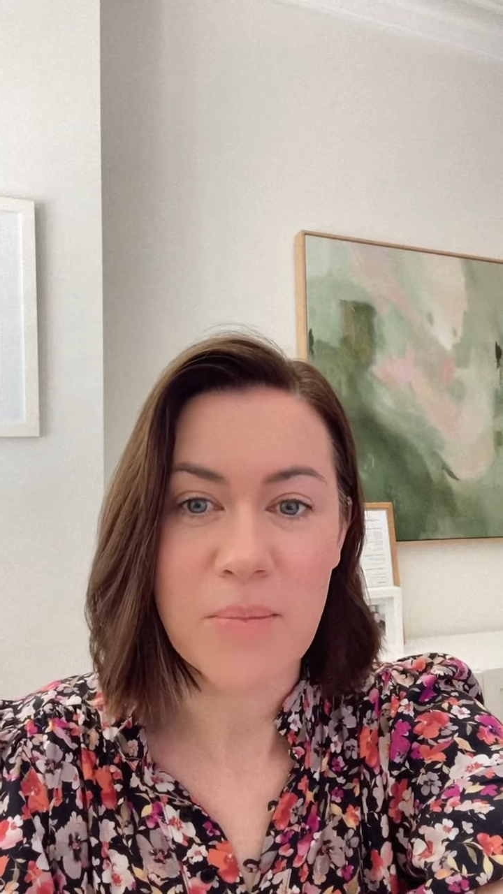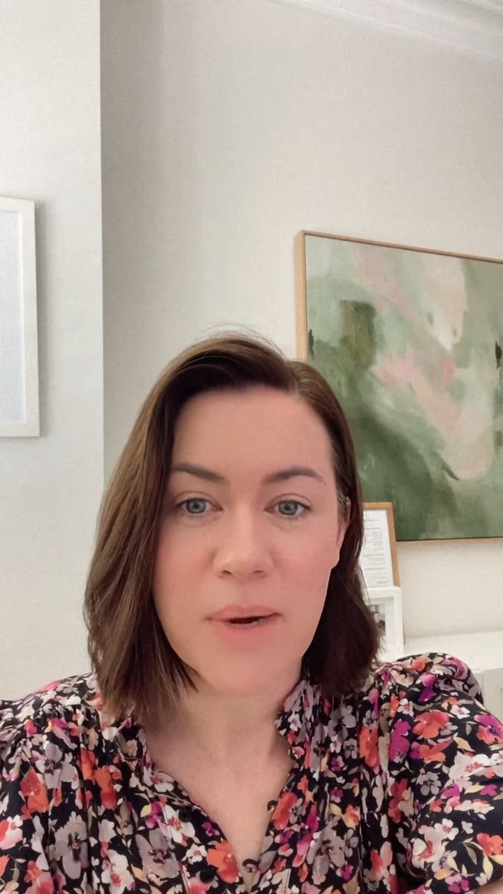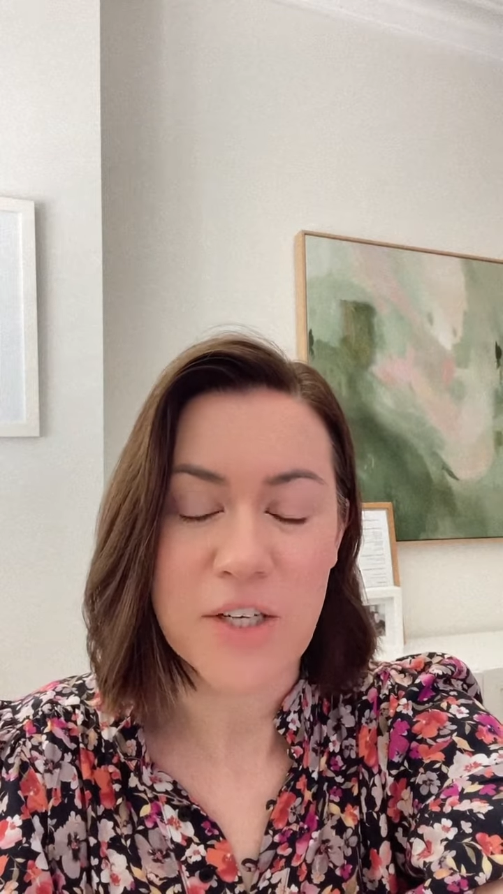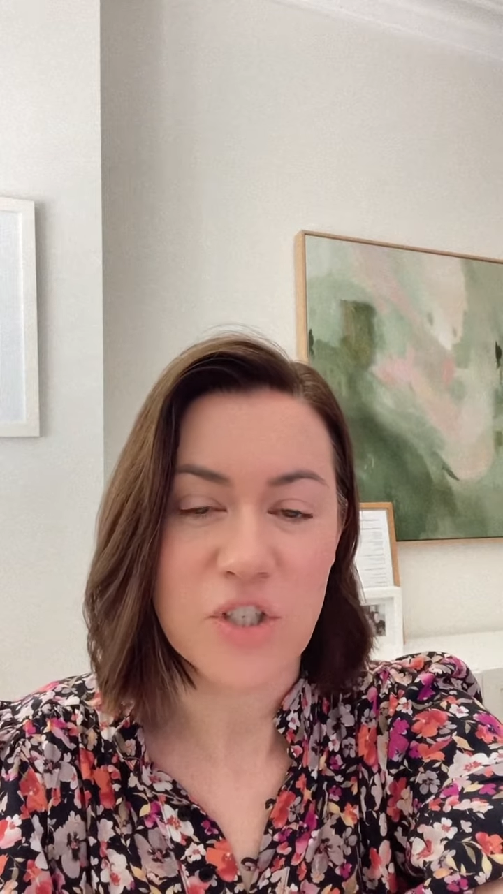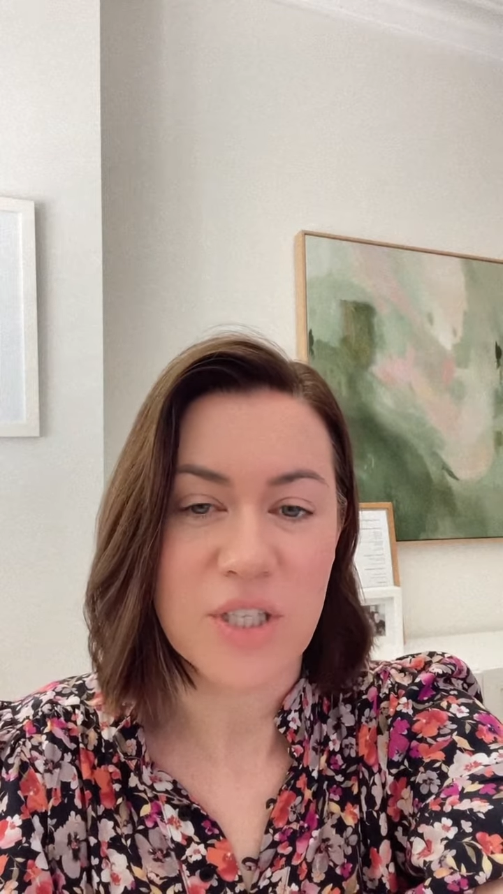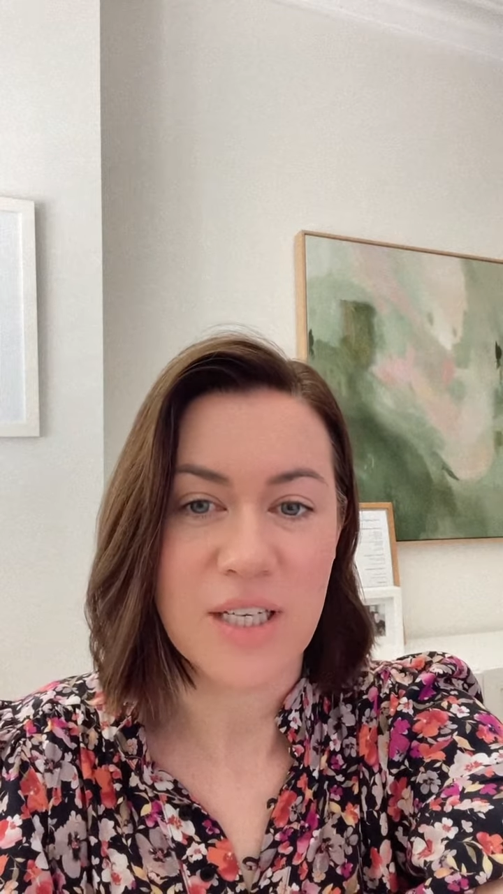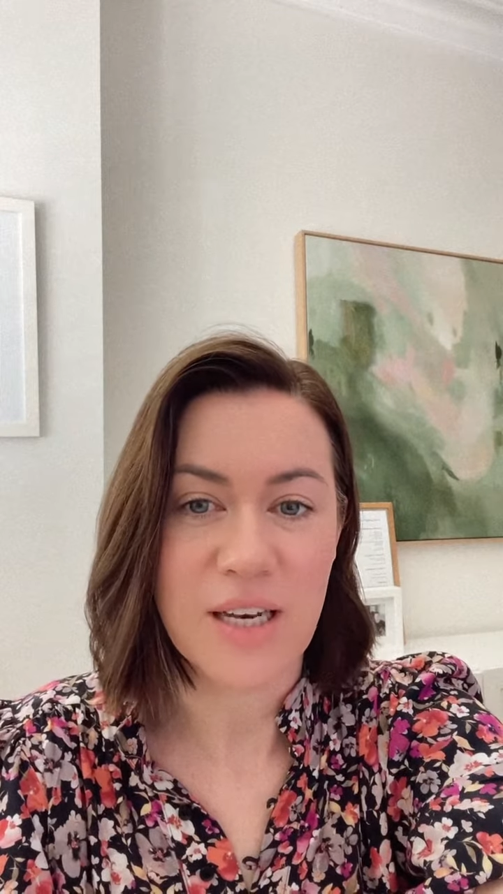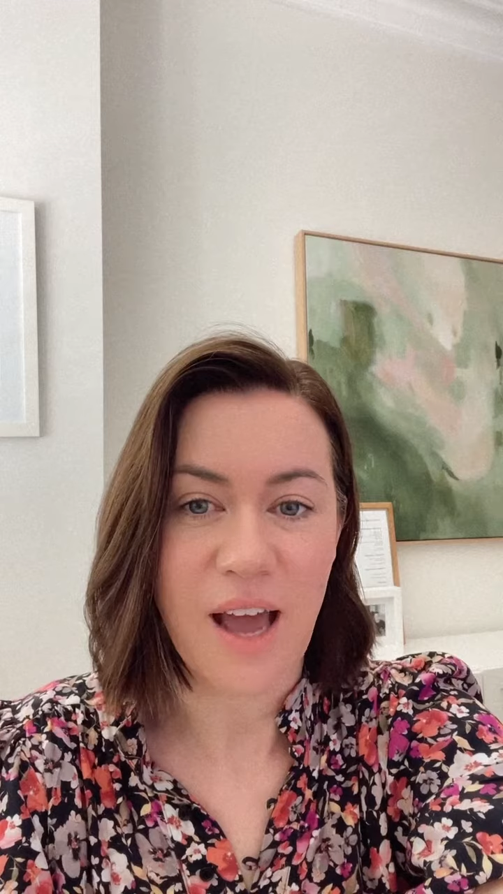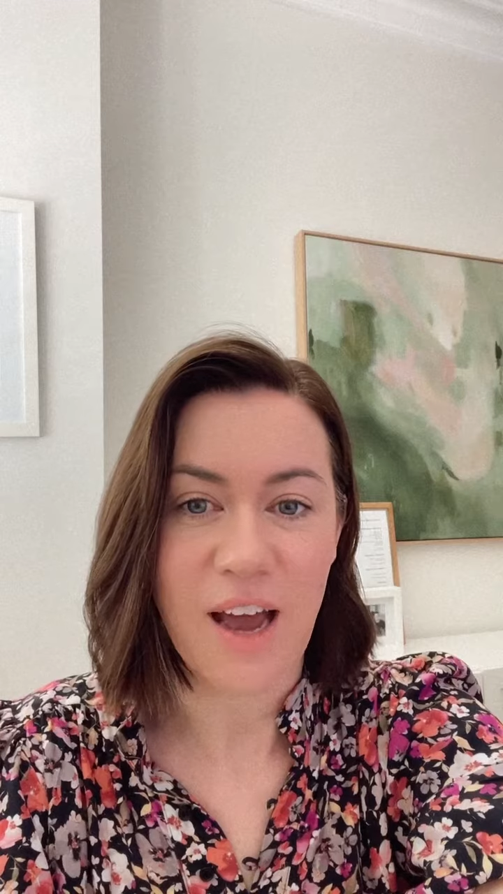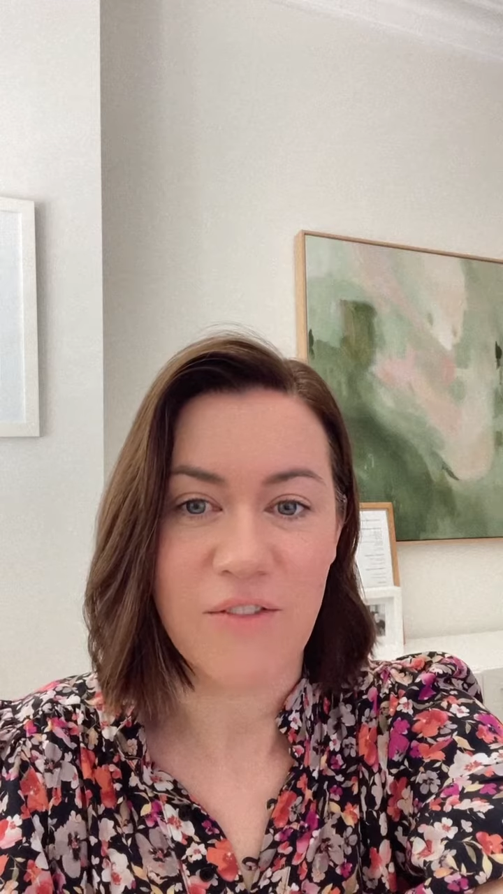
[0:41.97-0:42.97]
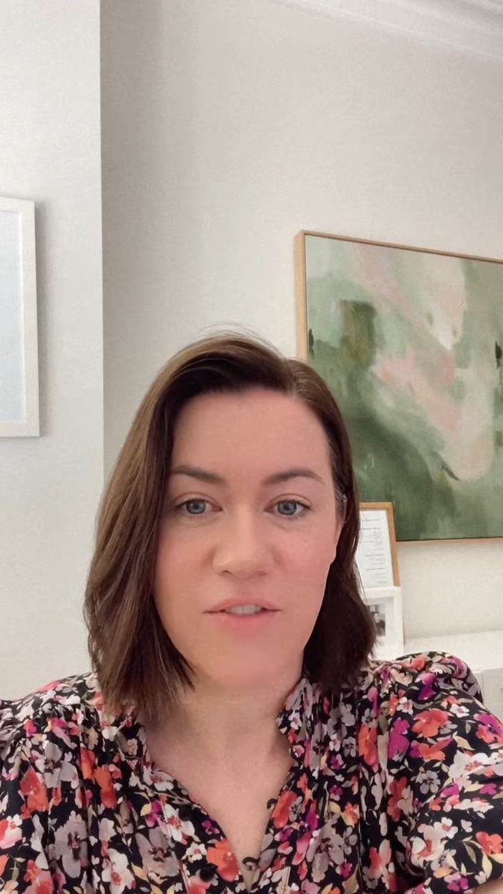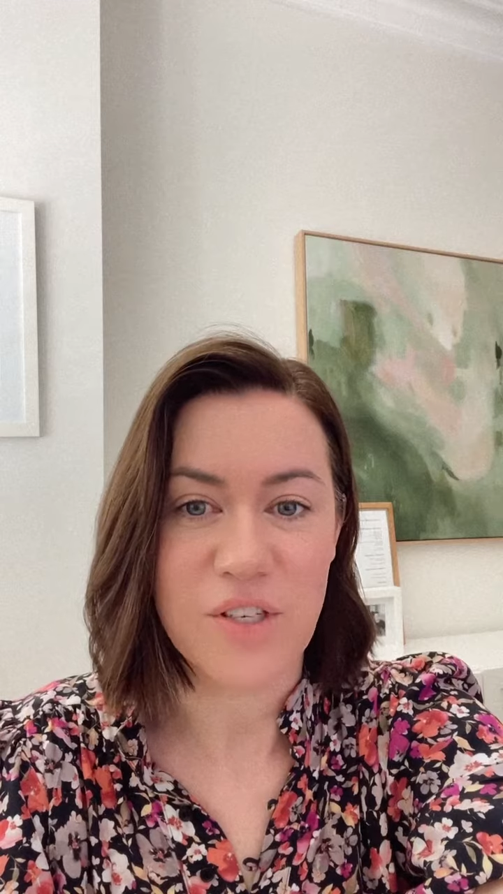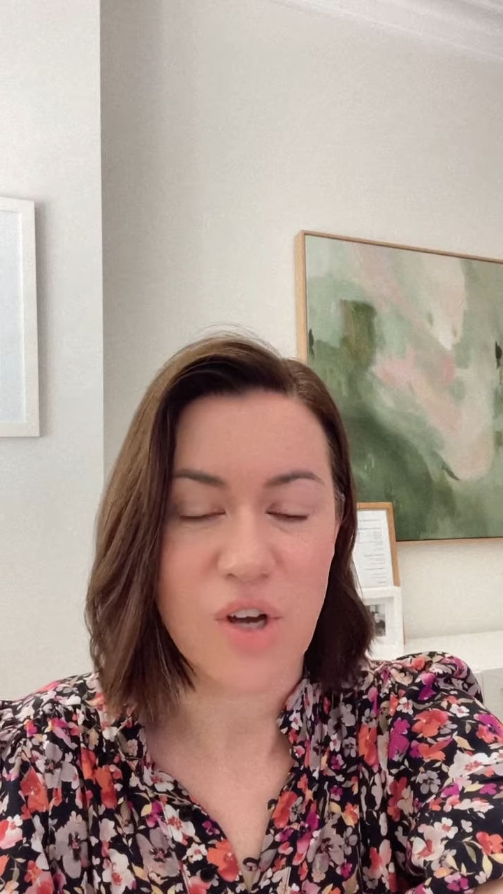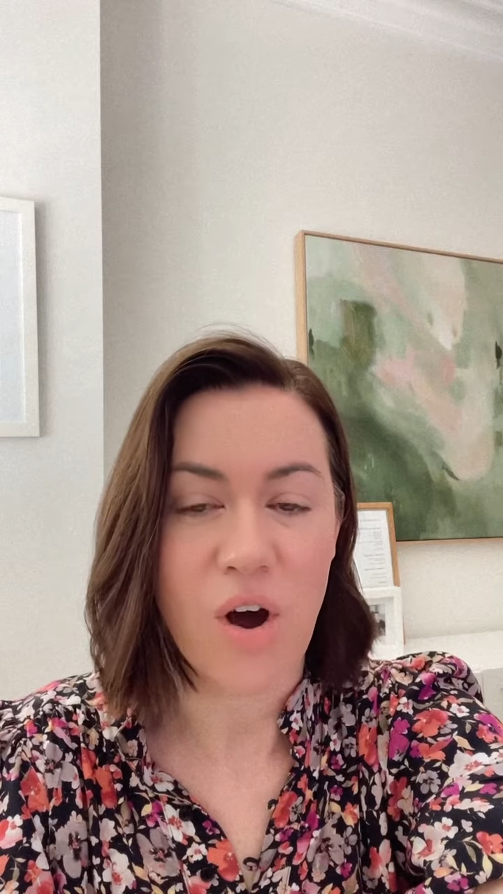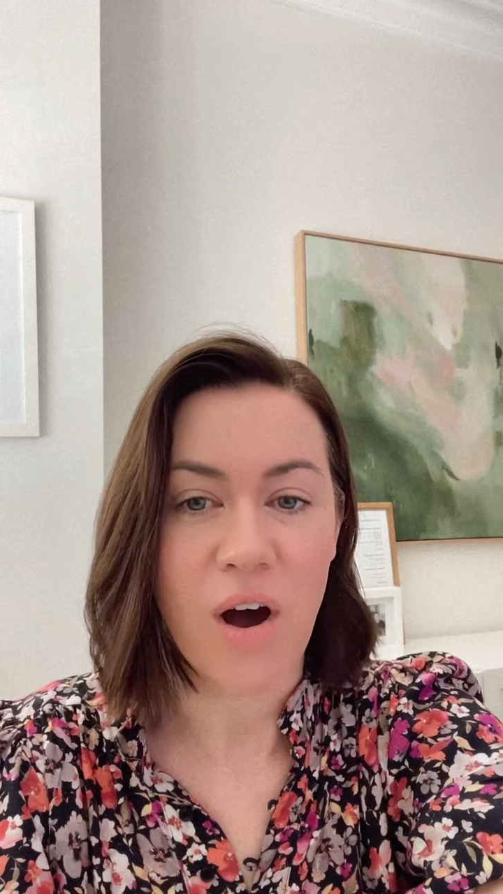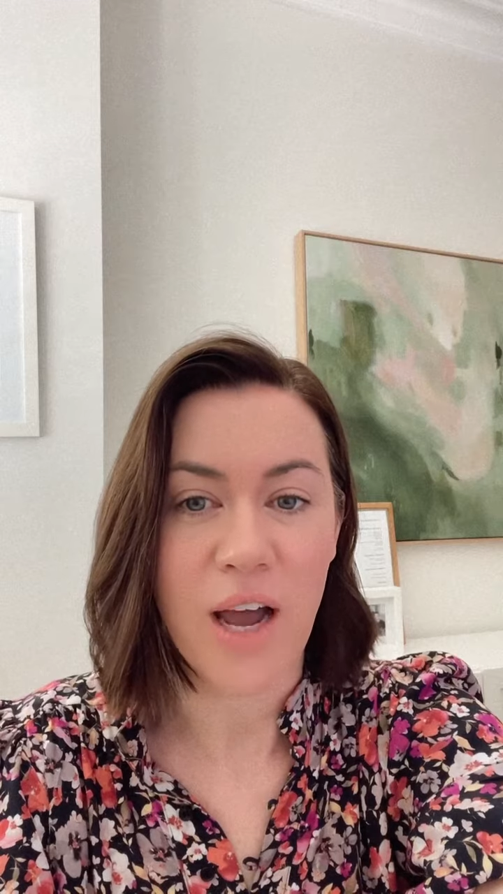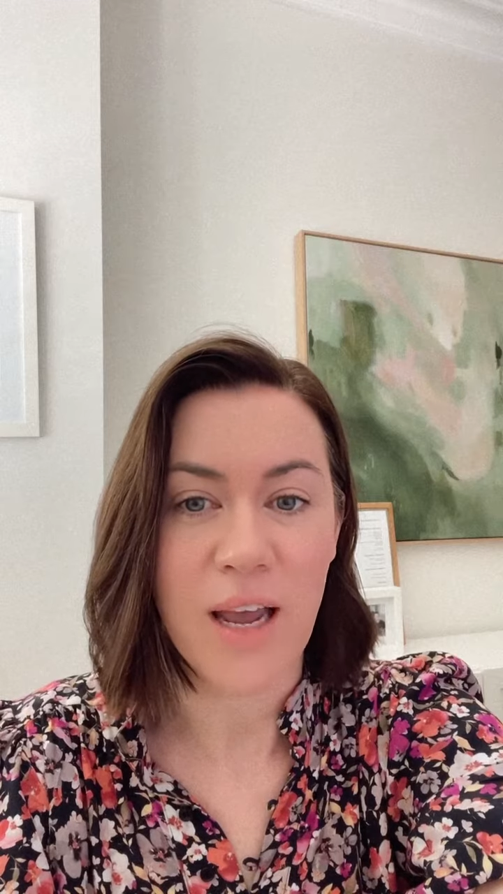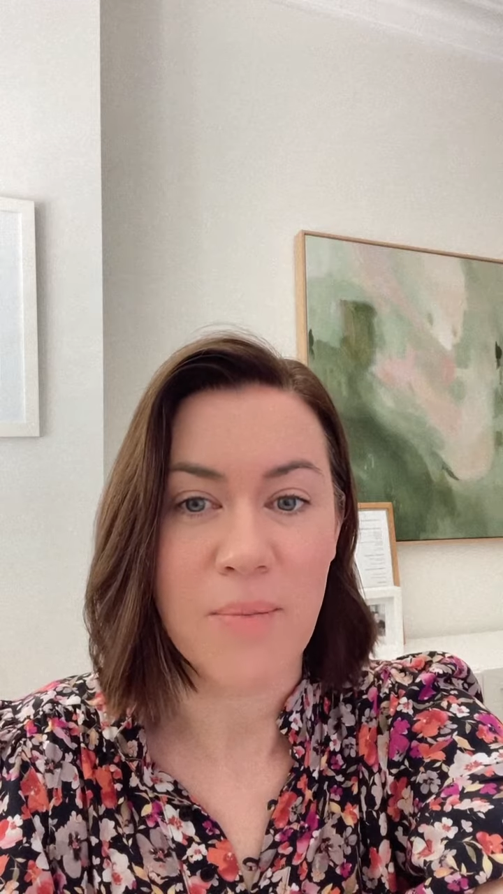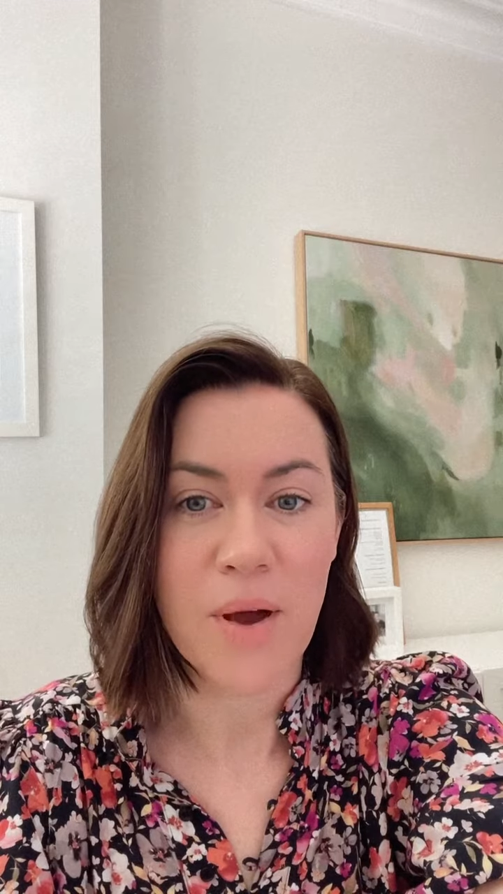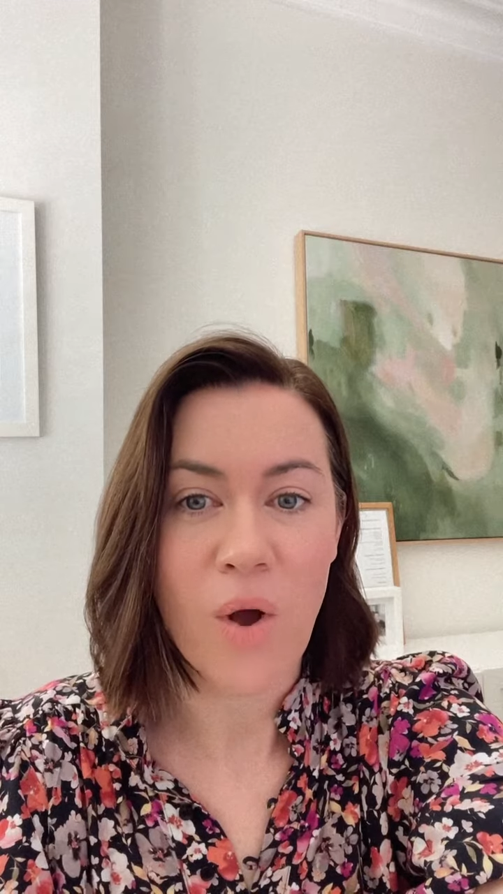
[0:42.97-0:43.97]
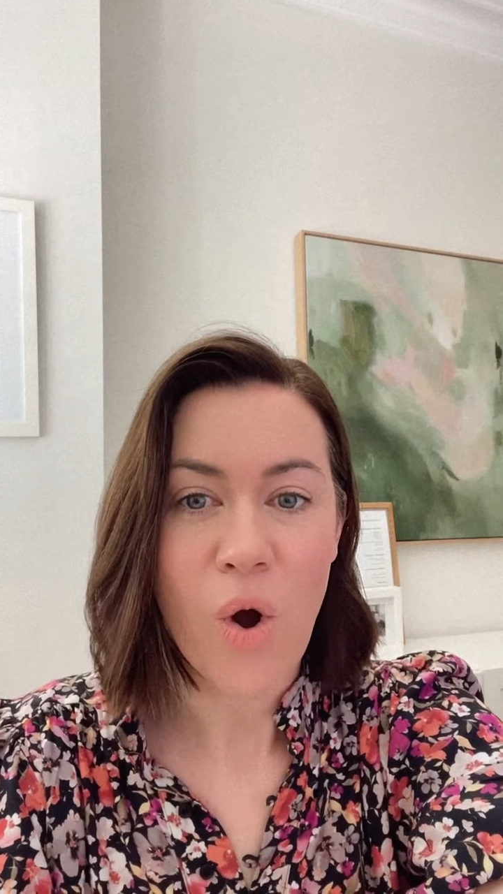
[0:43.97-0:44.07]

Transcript: but just didn't have the time